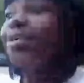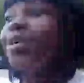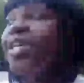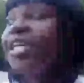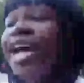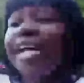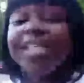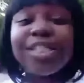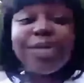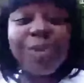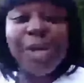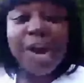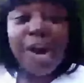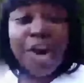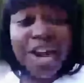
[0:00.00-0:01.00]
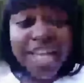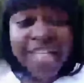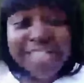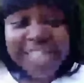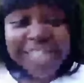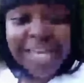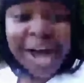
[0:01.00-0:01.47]
So yes, we are
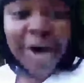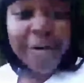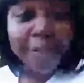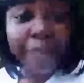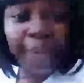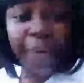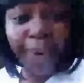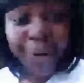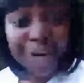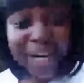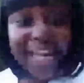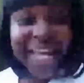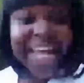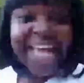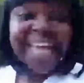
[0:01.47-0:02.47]
in Southport,